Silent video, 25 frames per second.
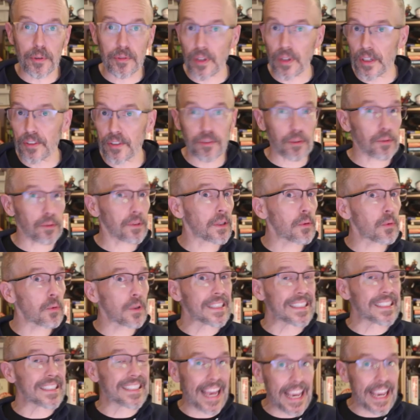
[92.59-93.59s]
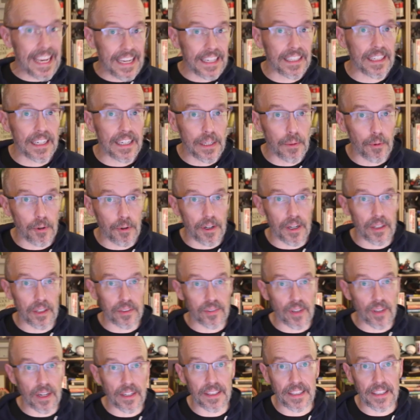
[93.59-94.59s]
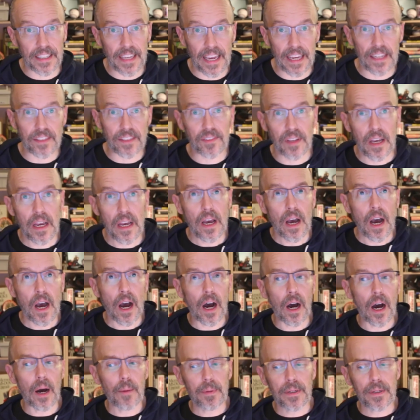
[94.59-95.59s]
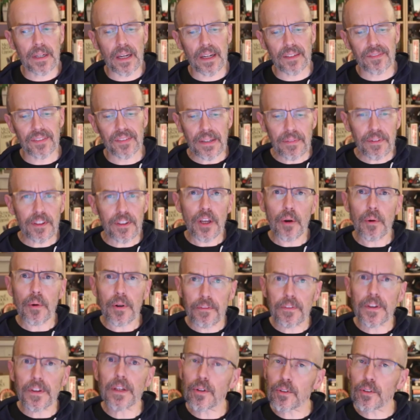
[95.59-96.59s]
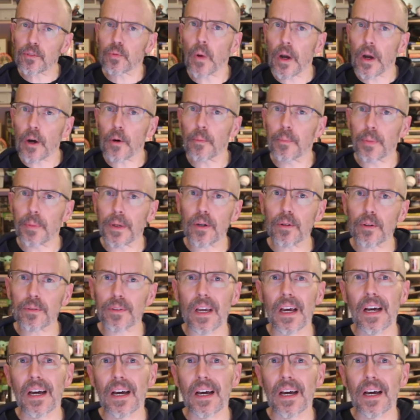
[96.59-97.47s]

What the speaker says: I certainly wouldn't take it anywhere outside of the case because even though it feels well built,